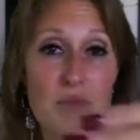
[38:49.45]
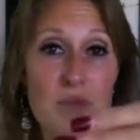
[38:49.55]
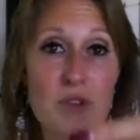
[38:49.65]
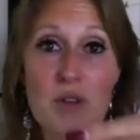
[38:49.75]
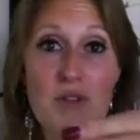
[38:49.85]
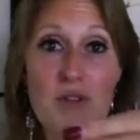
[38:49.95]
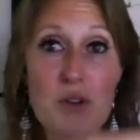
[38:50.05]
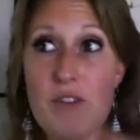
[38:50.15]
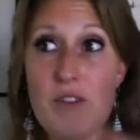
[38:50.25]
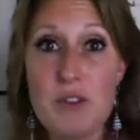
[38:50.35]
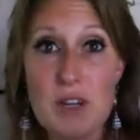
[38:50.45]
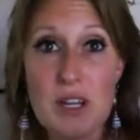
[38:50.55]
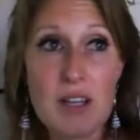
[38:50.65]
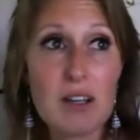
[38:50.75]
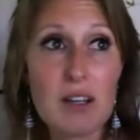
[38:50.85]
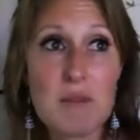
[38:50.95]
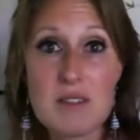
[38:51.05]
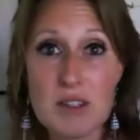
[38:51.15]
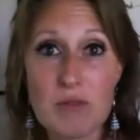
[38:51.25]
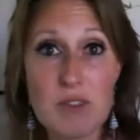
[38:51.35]
you know, if you if your income is,
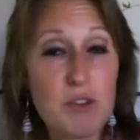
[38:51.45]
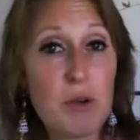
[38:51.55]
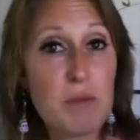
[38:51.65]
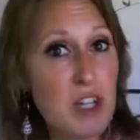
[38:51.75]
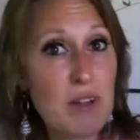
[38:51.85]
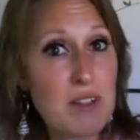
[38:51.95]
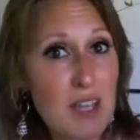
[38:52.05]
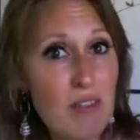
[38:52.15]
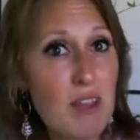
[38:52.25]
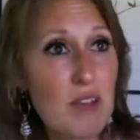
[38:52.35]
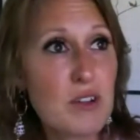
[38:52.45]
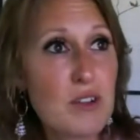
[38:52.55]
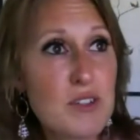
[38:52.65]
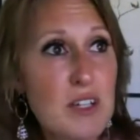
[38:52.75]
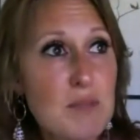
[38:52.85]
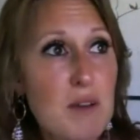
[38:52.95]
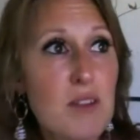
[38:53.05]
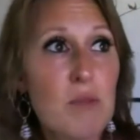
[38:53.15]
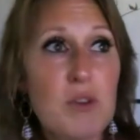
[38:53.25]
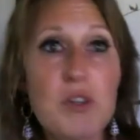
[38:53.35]
you know, if you want to generate ten thousand dollars next month,
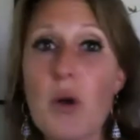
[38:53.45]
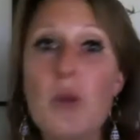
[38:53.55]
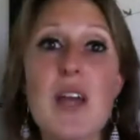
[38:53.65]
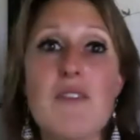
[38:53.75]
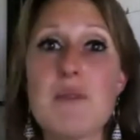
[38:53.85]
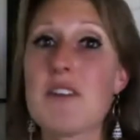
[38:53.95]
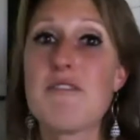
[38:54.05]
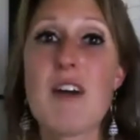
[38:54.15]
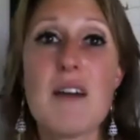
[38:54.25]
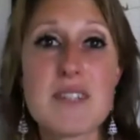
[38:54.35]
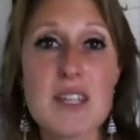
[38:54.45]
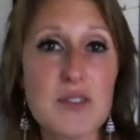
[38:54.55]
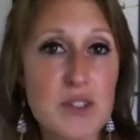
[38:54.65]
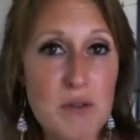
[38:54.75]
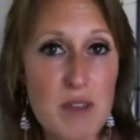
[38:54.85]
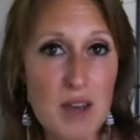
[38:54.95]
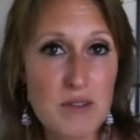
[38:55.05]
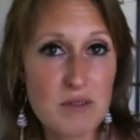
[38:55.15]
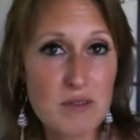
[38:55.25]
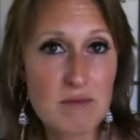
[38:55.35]
well, you only have to make five sales at two
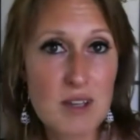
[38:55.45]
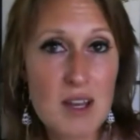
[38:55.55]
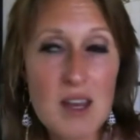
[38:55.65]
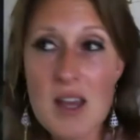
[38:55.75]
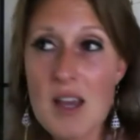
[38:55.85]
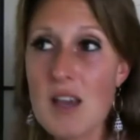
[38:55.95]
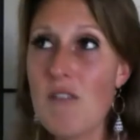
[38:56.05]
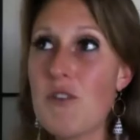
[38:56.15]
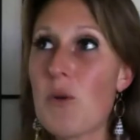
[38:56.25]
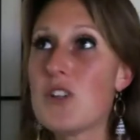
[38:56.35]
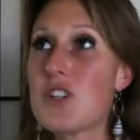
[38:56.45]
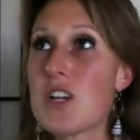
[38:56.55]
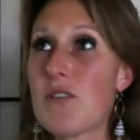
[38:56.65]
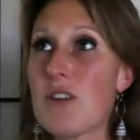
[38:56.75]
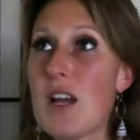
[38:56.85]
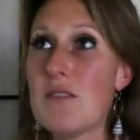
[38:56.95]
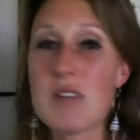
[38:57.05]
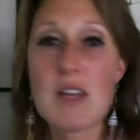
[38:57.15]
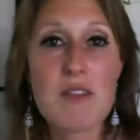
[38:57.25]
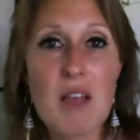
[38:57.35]
thousand. If you want to generate
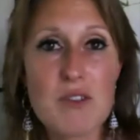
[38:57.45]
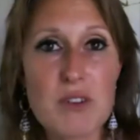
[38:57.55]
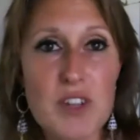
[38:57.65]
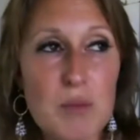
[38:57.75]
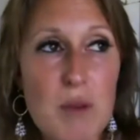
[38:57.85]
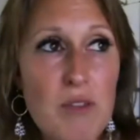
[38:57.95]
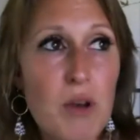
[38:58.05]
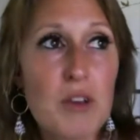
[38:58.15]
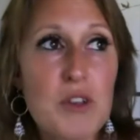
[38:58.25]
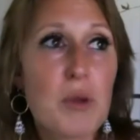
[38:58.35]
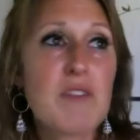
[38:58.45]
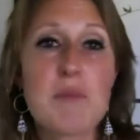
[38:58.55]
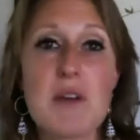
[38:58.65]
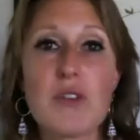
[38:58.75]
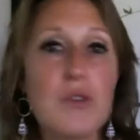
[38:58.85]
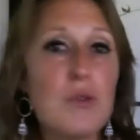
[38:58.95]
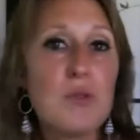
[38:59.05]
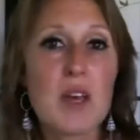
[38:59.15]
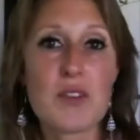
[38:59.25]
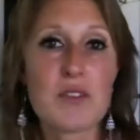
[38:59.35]
ten thousand dollars next month, well, you only have to make two
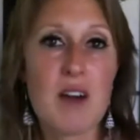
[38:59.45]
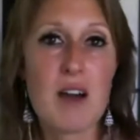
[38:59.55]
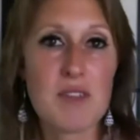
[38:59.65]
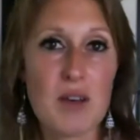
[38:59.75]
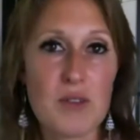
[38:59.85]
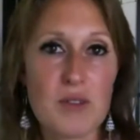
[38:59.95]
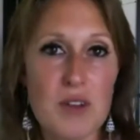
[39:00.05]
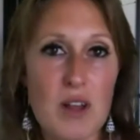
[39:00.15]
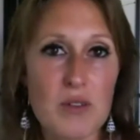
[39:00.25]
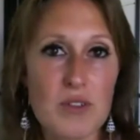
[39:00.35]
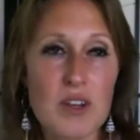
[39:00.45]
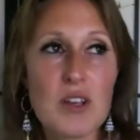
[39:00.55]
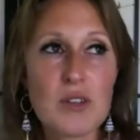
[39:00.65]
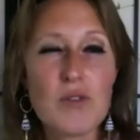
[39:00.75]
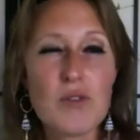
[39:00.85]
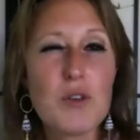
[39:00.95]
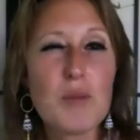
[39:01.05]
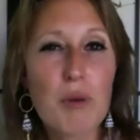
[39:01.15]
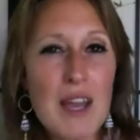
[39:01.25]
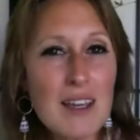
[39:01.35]
sales at five thousand dollars. So if you
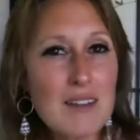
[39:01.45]
break it